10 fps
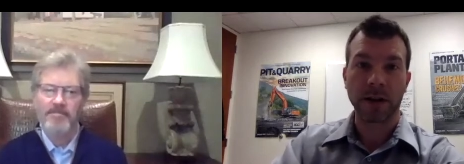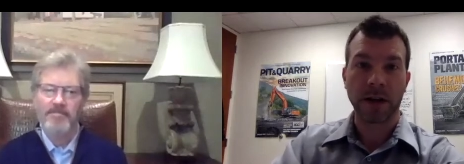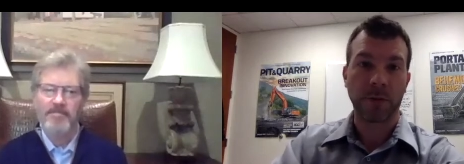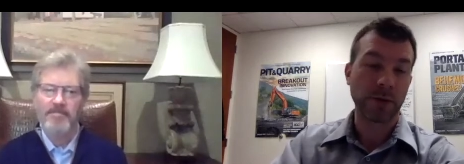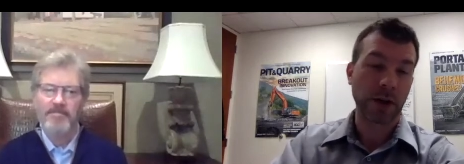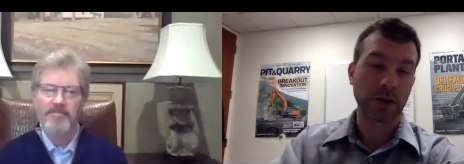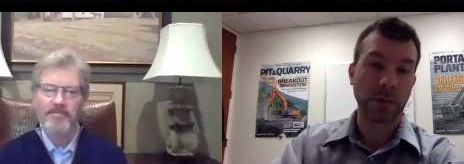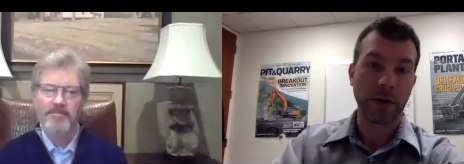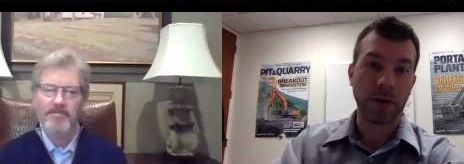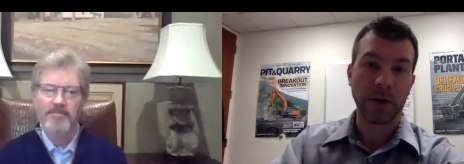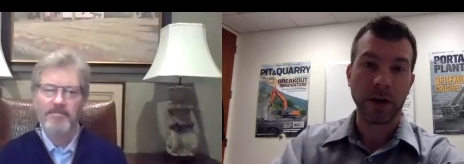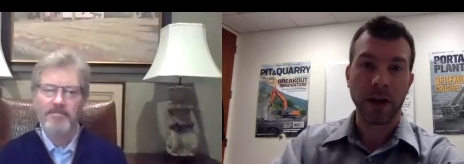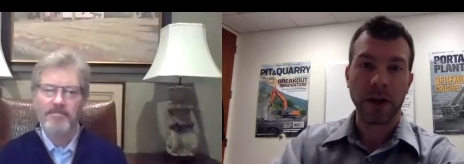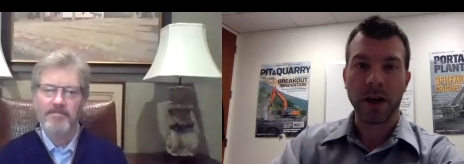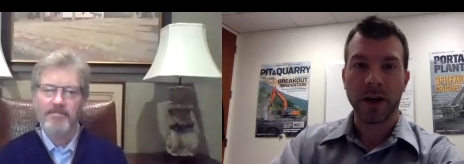Speaker 1: infrastructure bill.
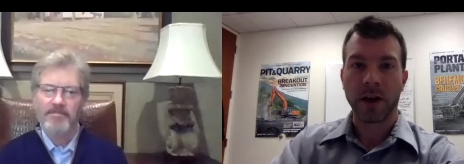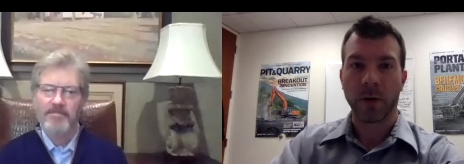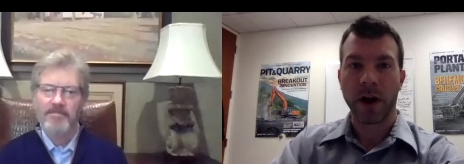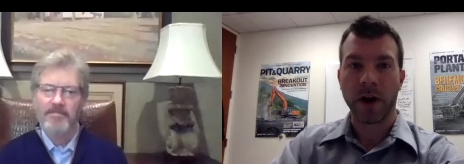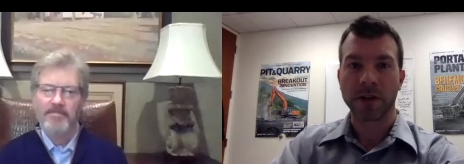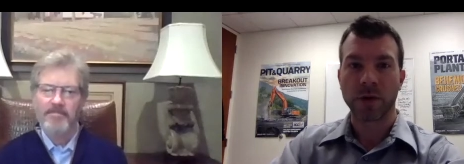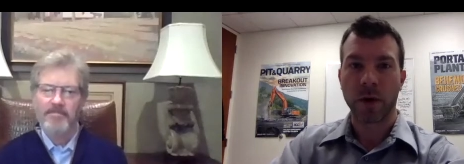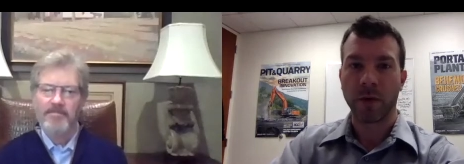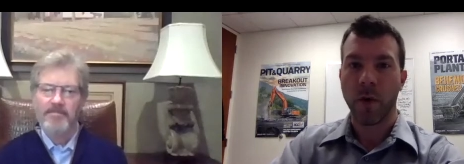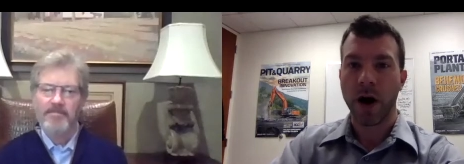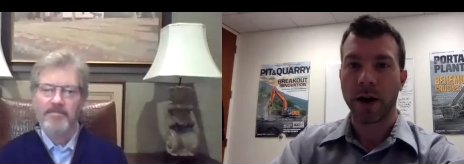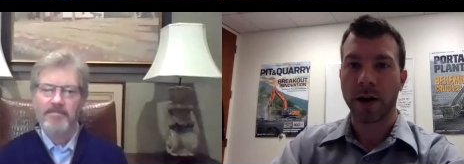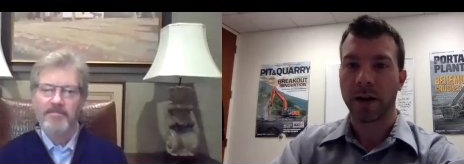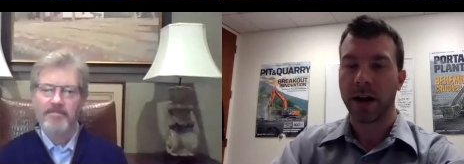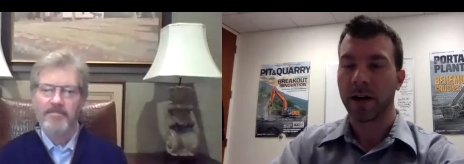Here we are in 21,
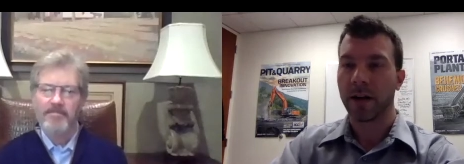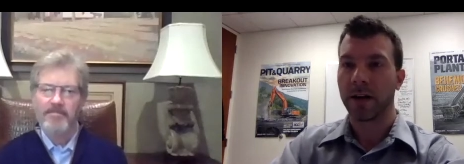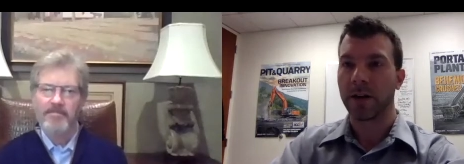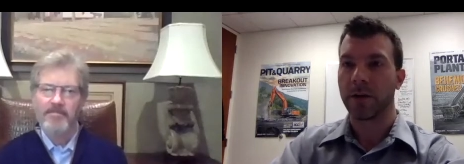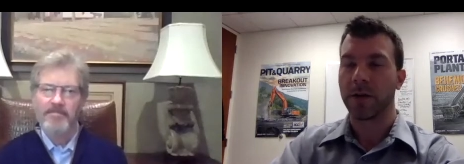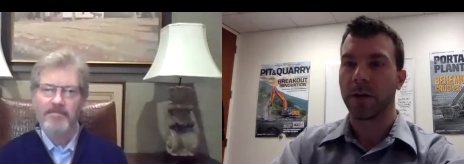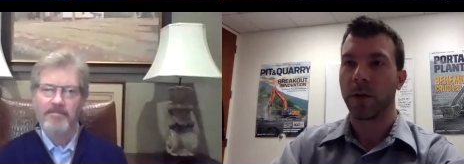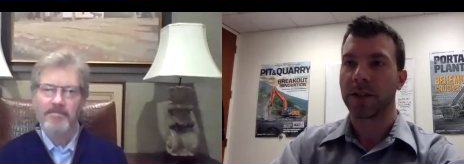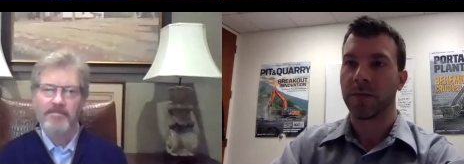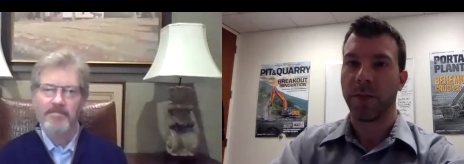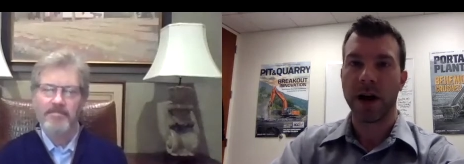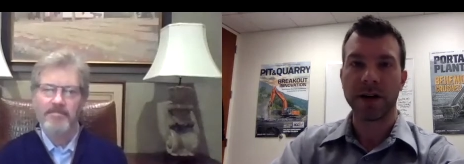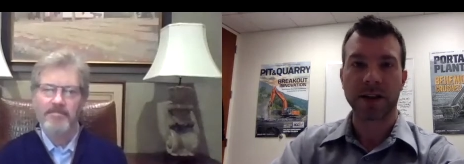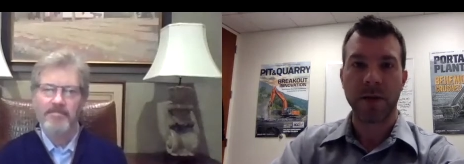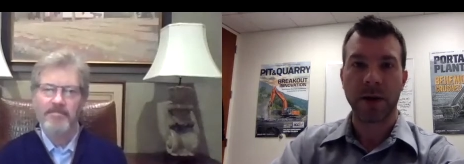and there was some buzz
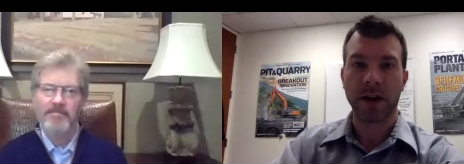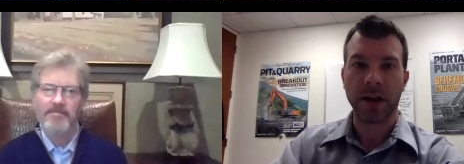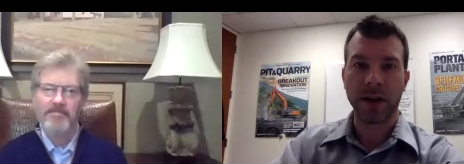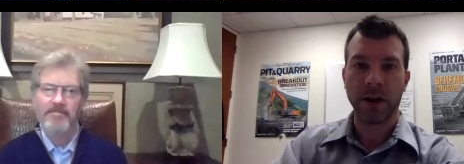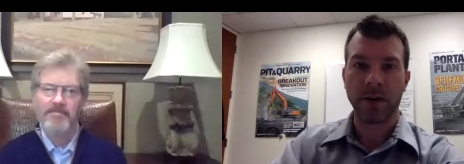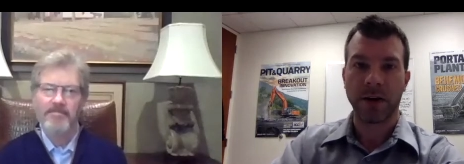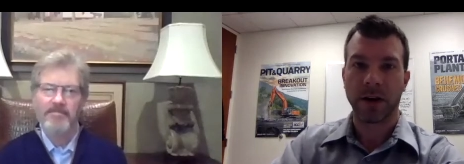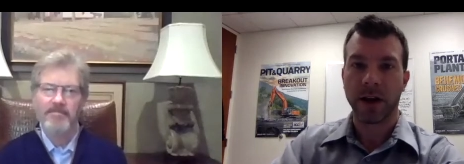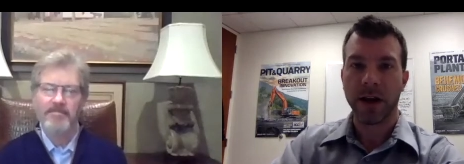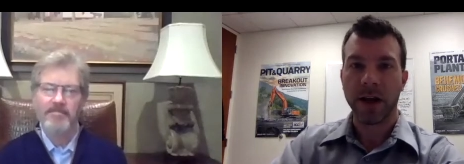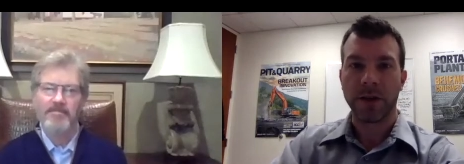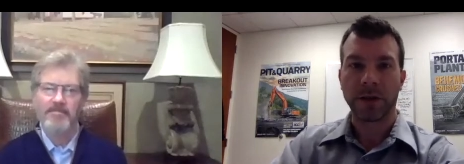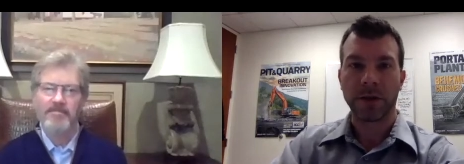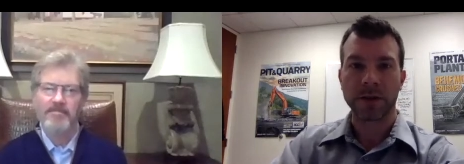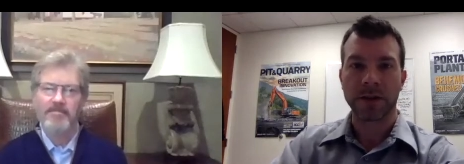coming into the year, and I think
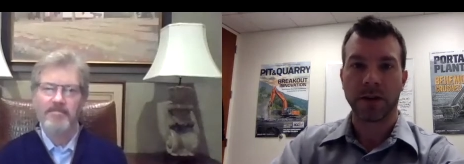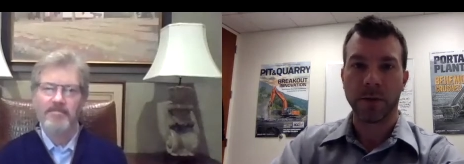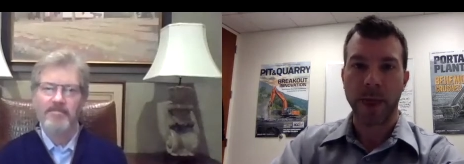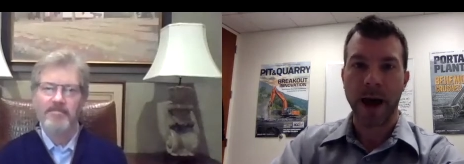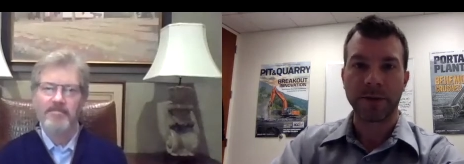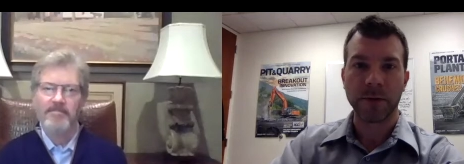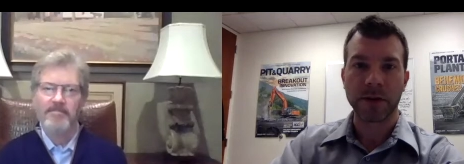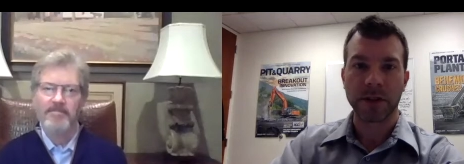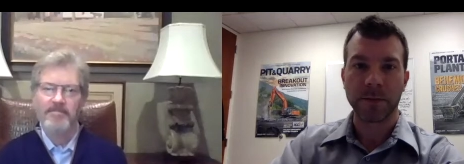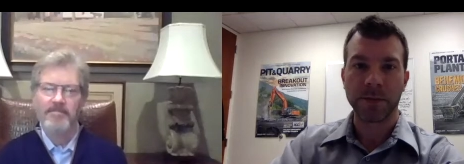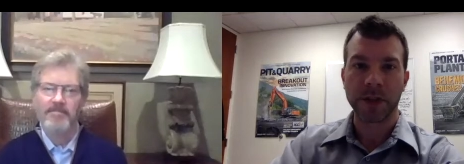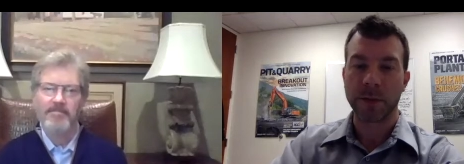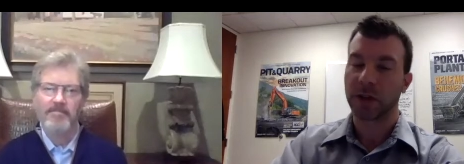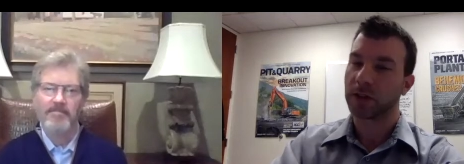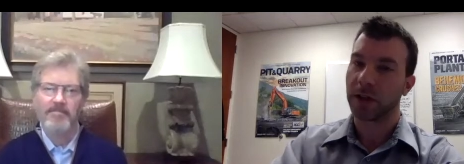there's still optimism,
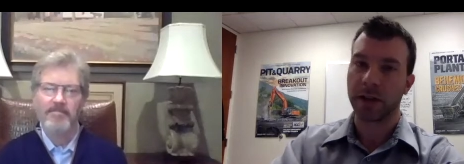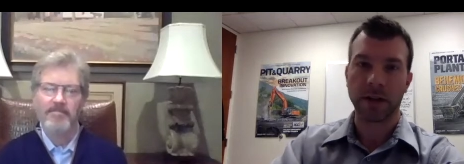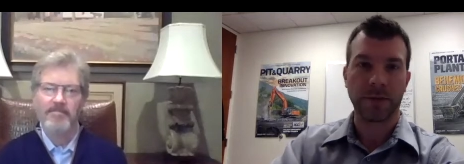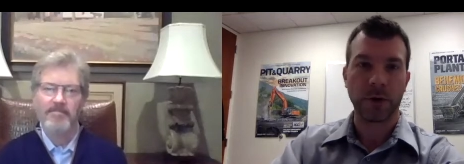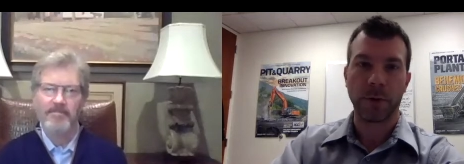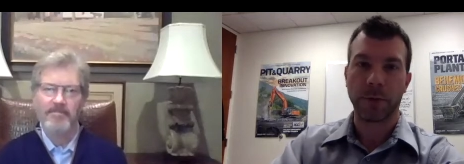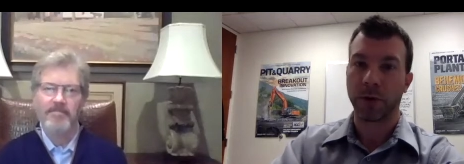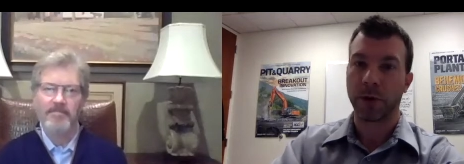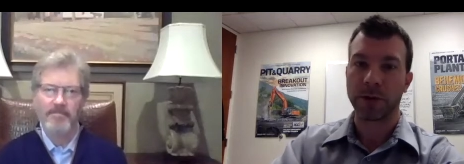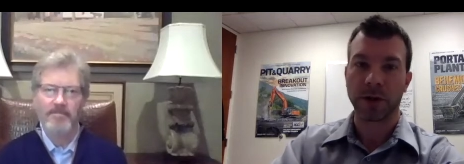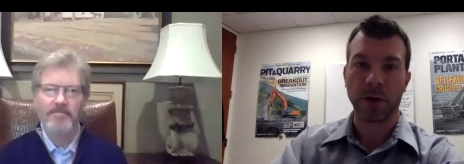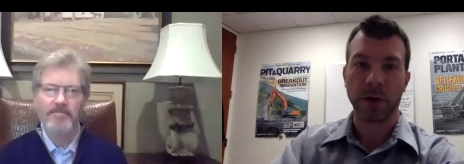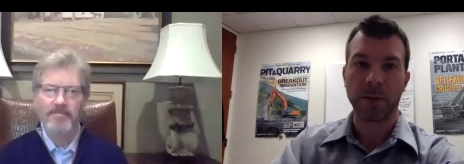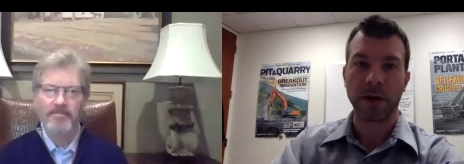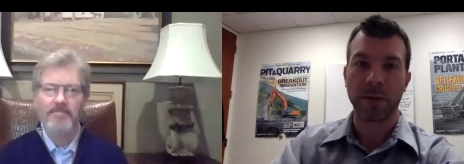especially if you're a producer. It
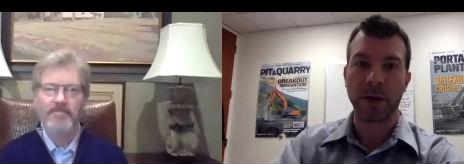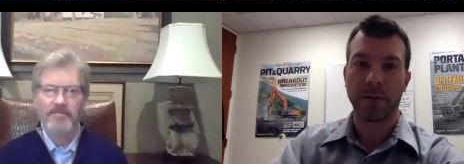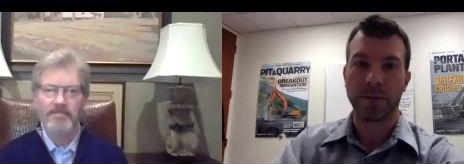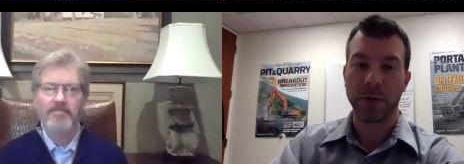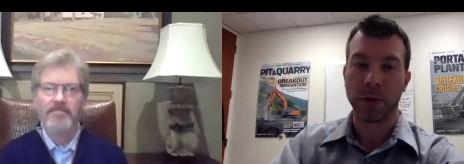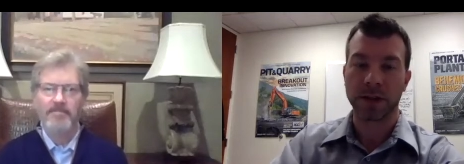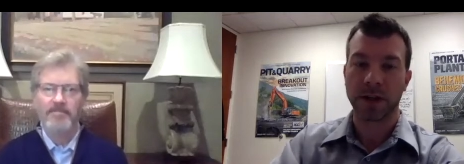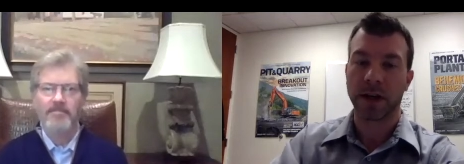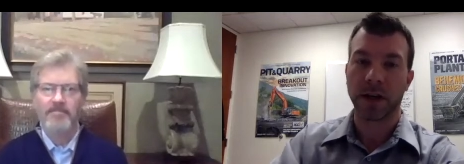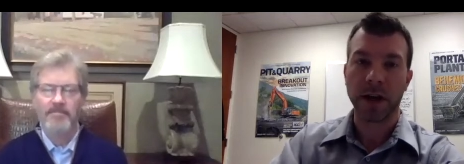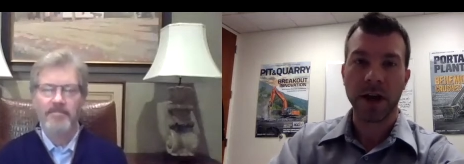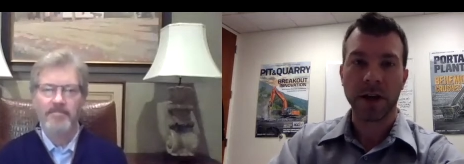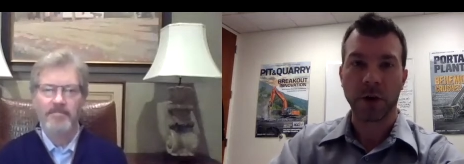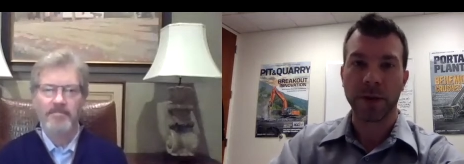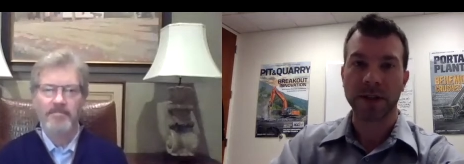would be a big boost to
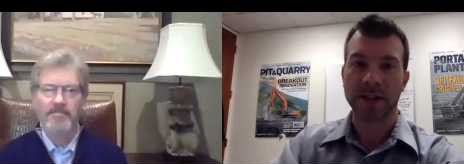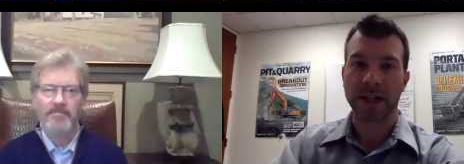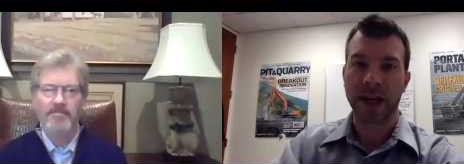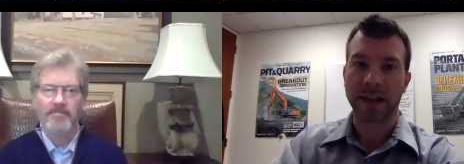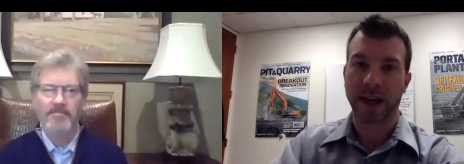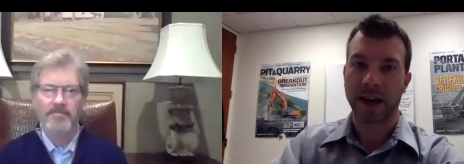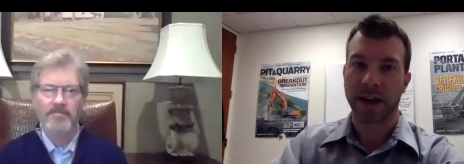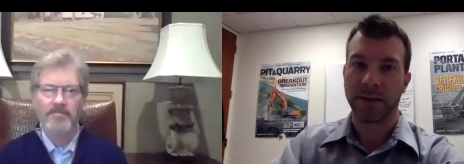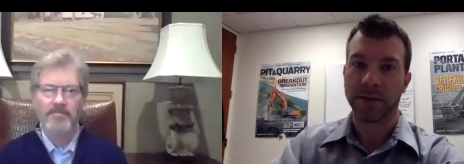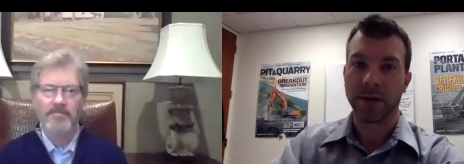your business to get that kind of